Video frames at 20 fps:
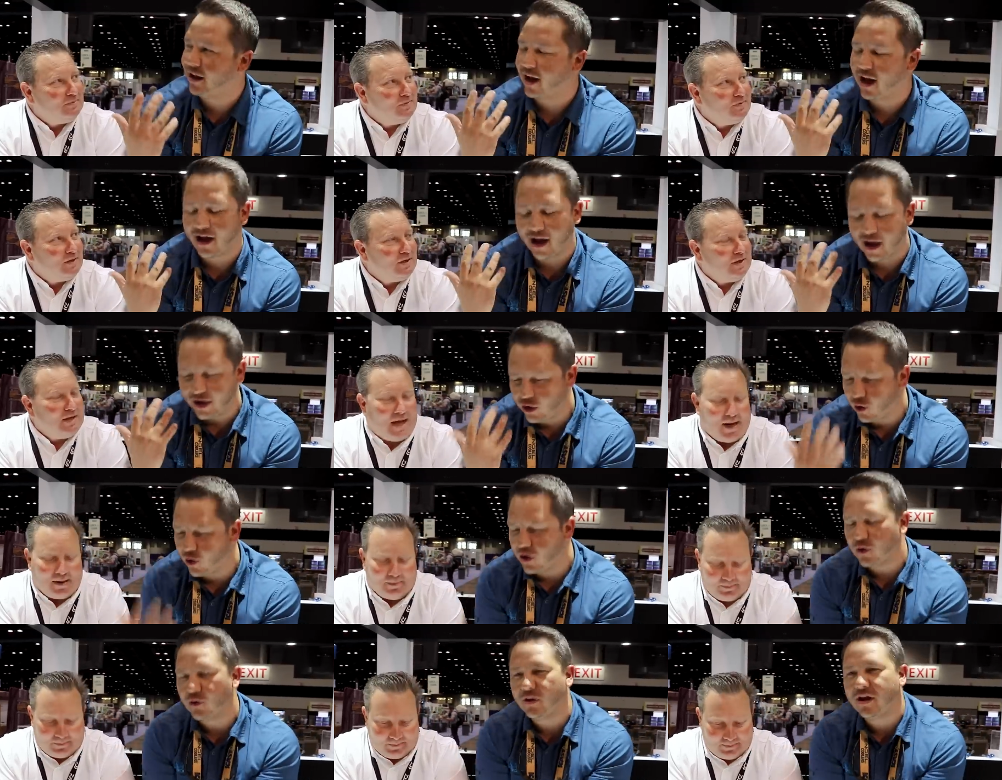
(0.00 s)
Speaker 1: Like, I
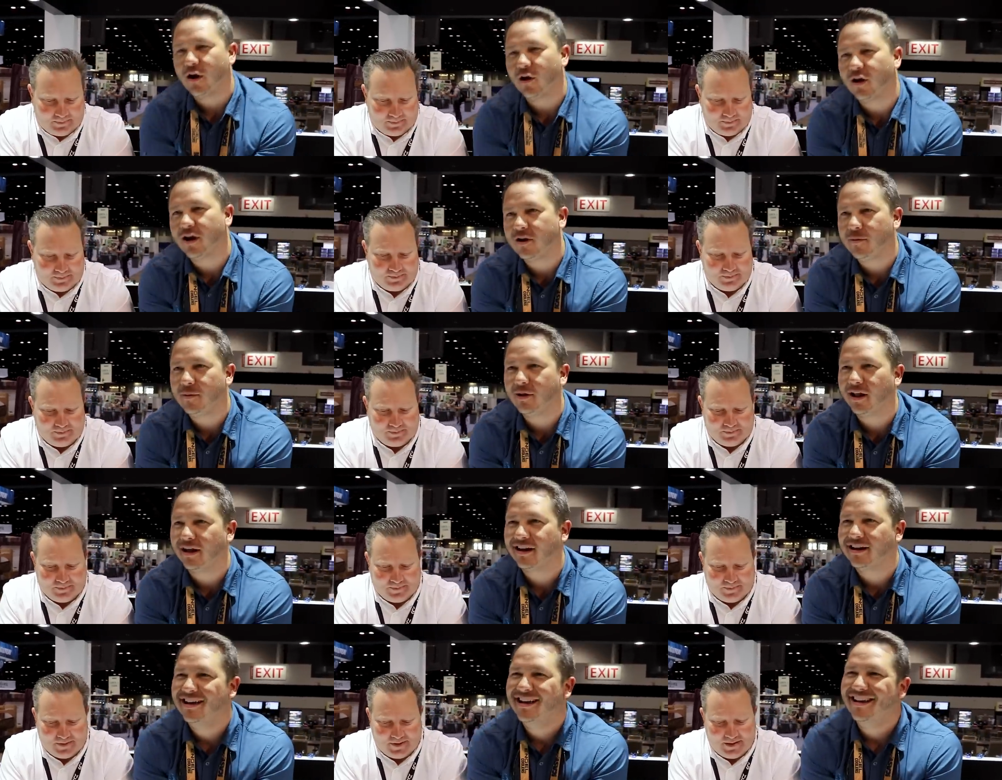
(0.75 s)
knew you'd hear it and you'd be
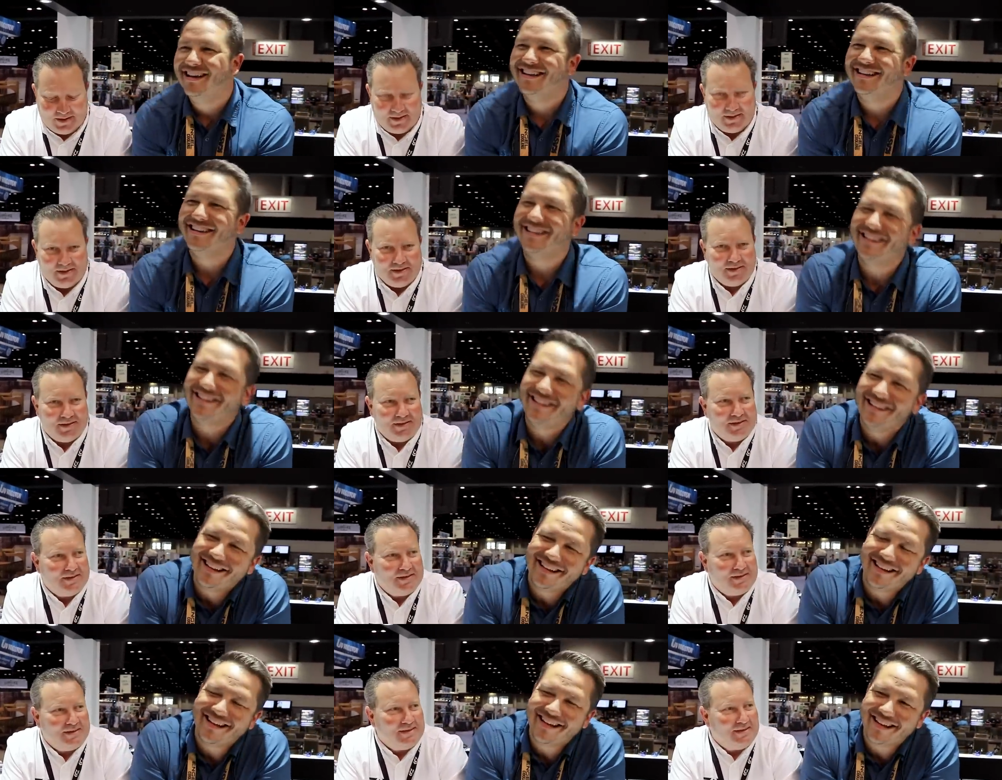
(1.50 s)
like,
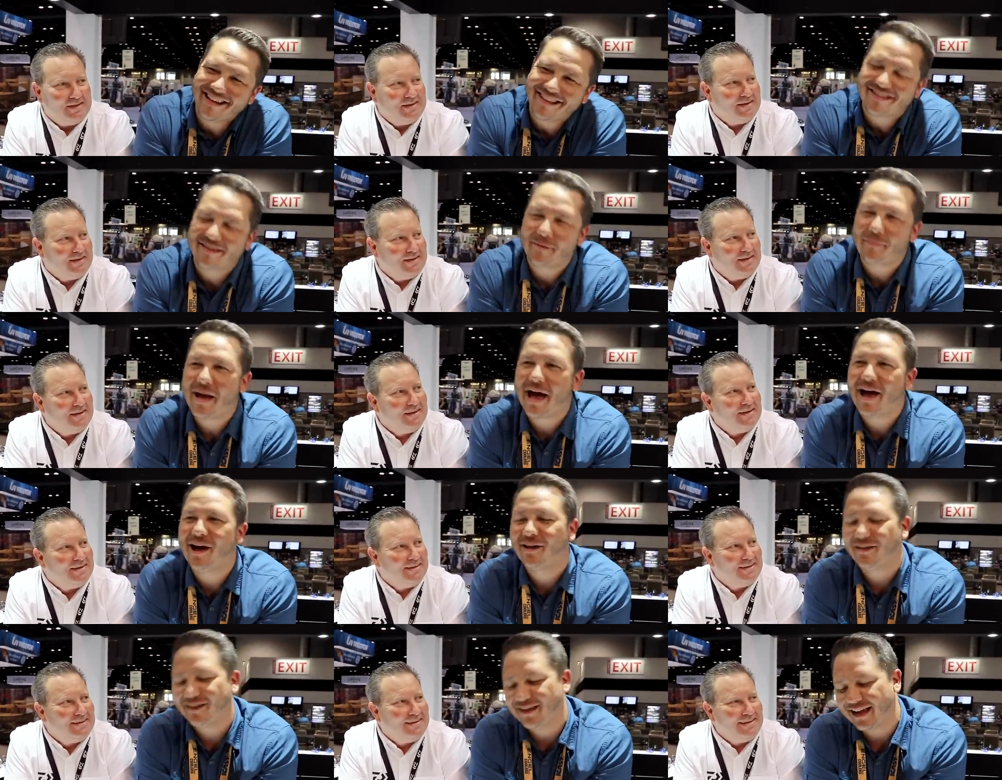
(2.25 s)
it's
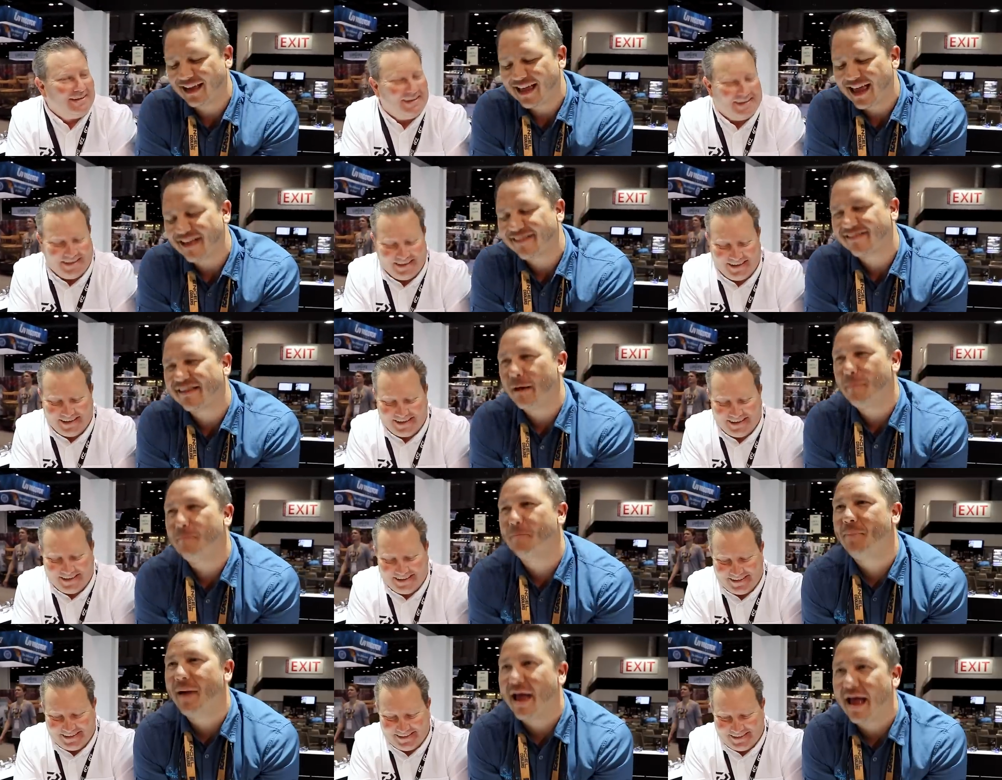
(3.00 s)
about, it can't
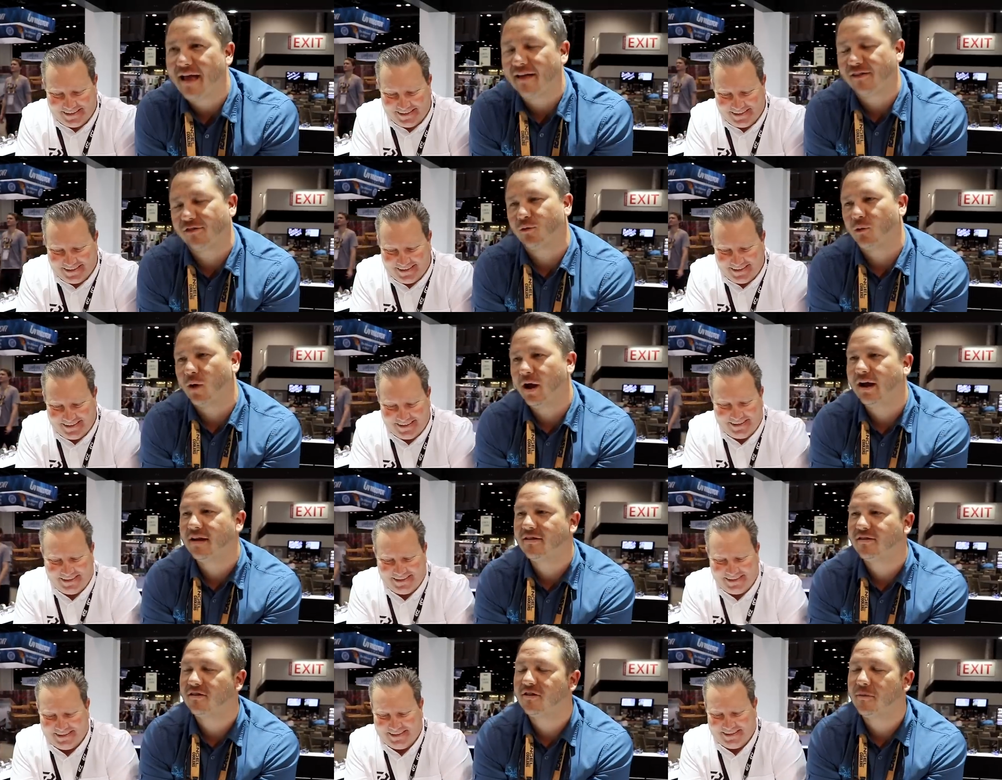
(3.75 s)
be best,
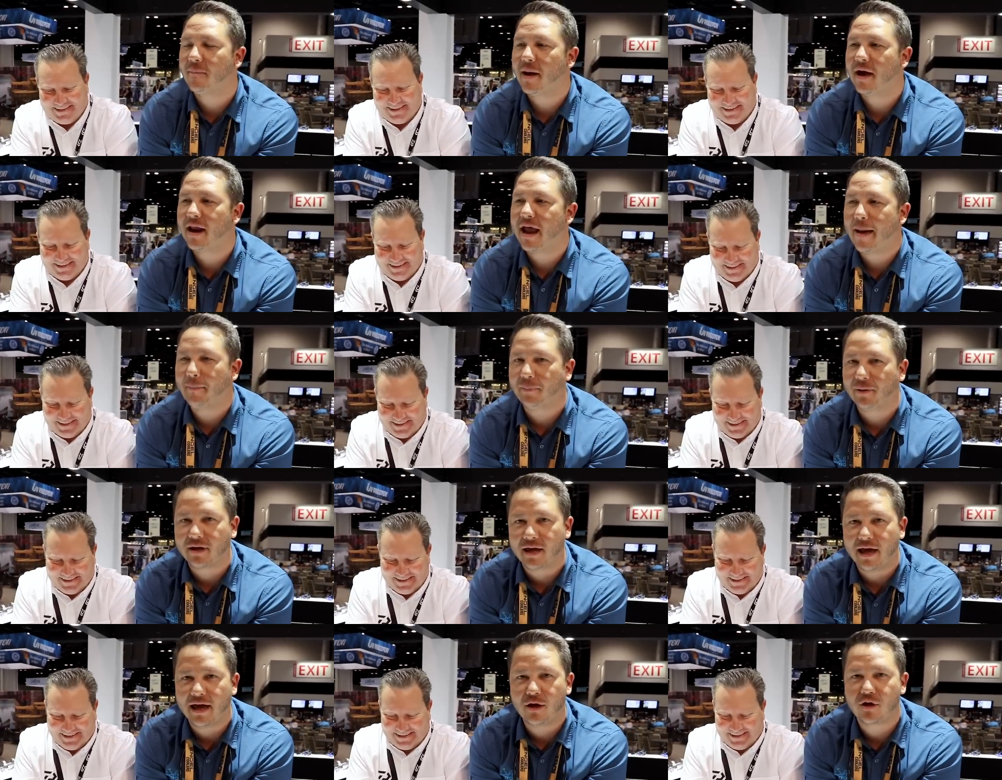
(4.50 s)
right? Because it's about
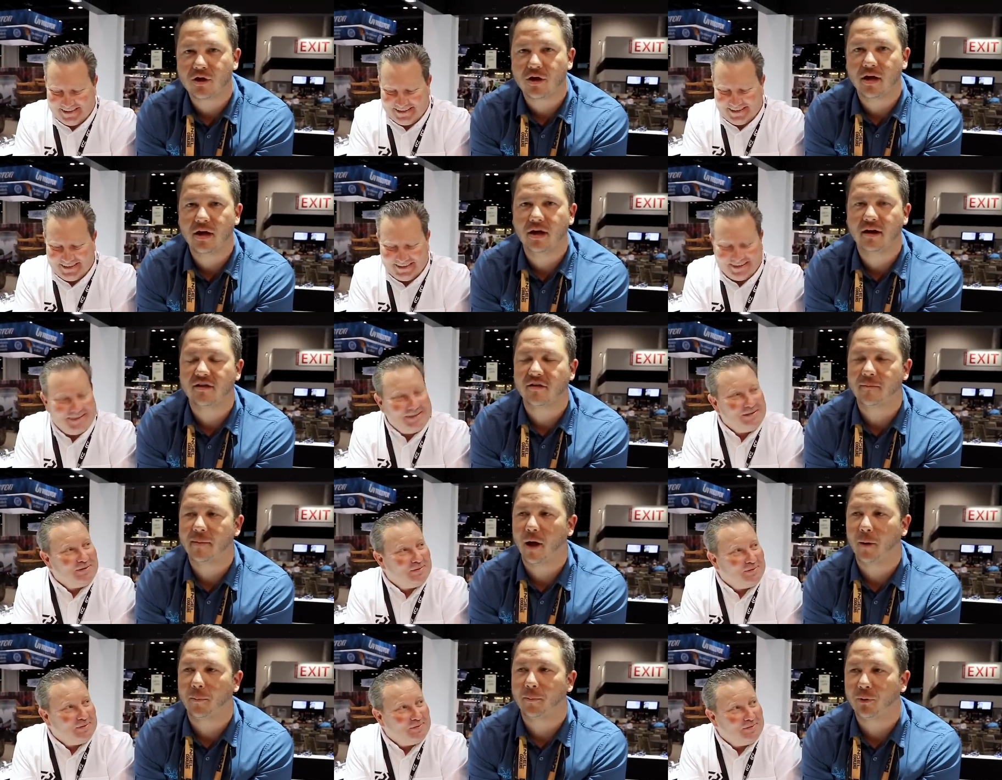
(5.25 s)
application, it's
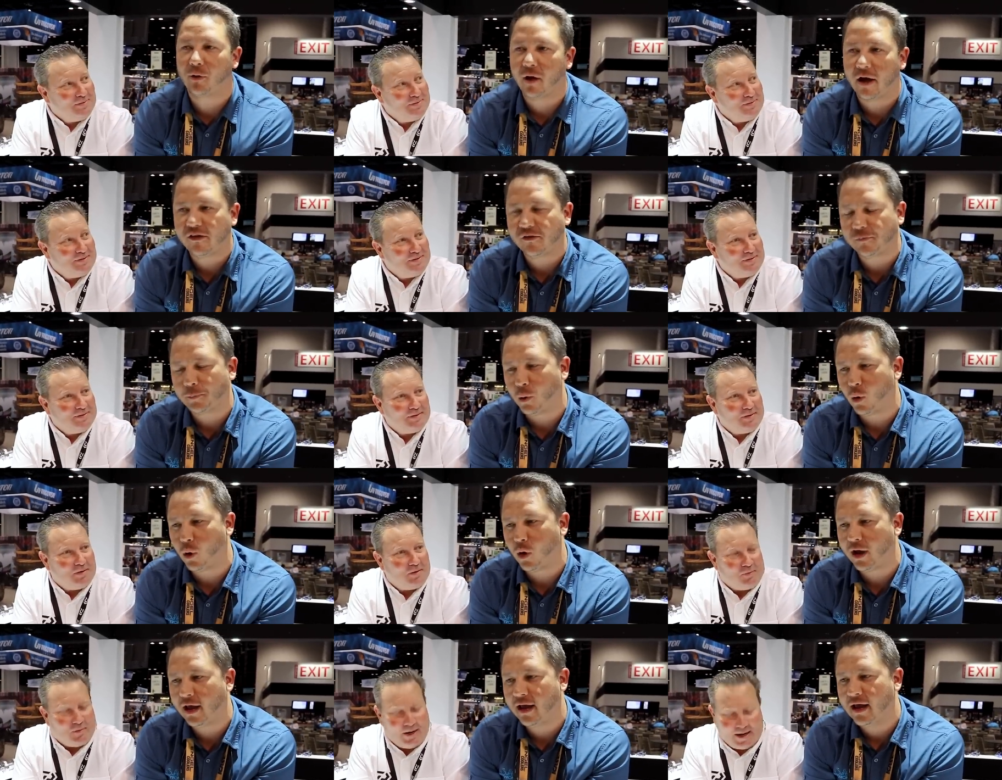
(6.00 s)
about price
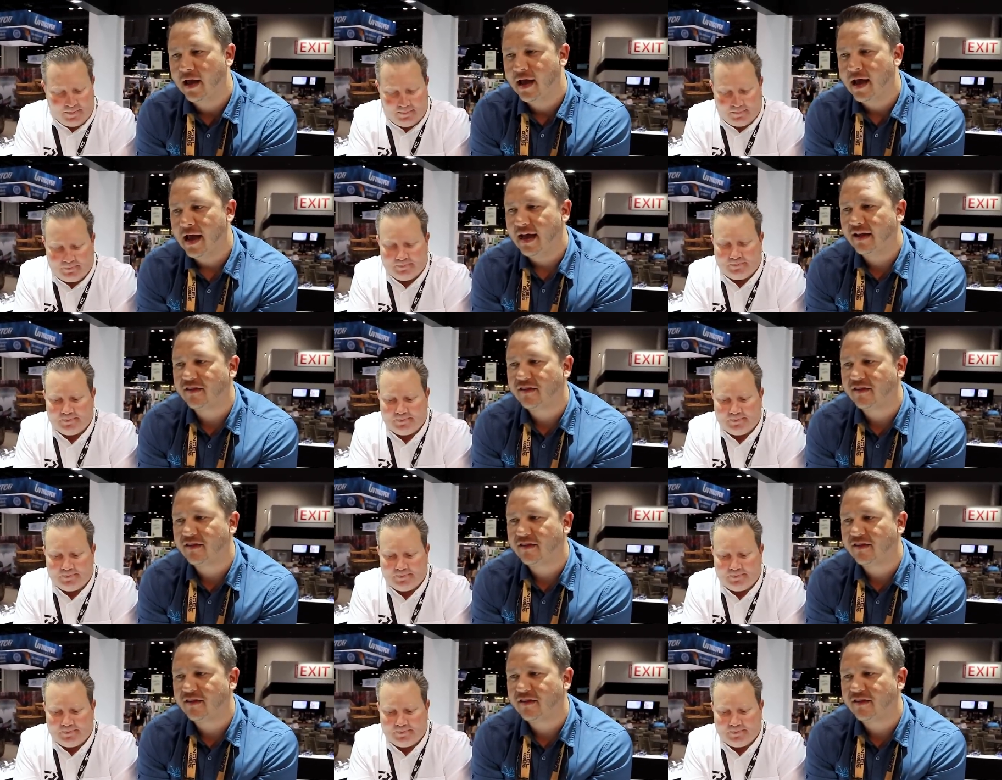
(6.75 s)
point, right.